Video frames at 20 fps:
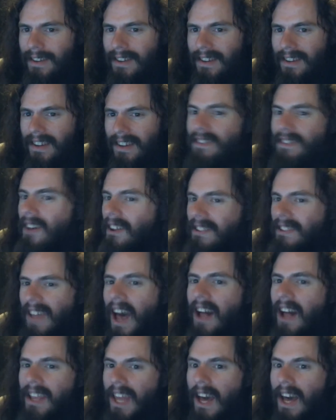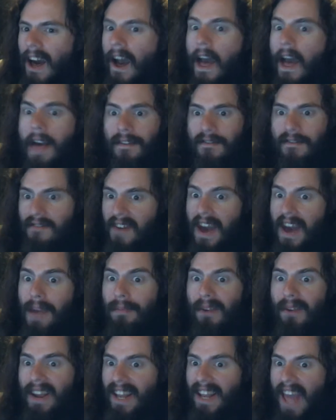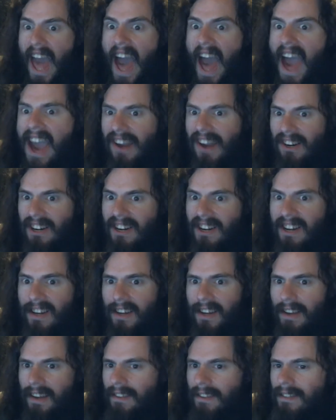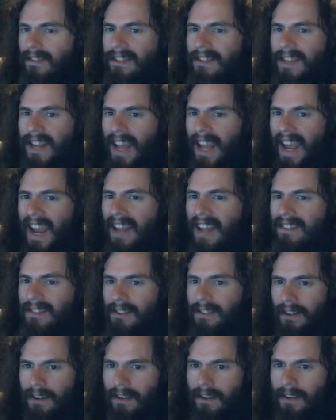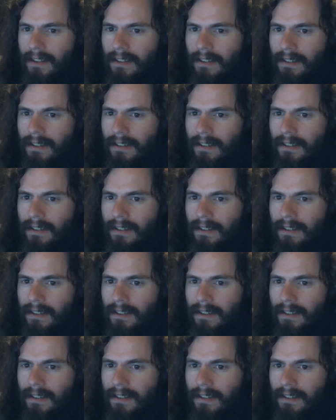Because I'll tell you, vibrate higher isn't an answer.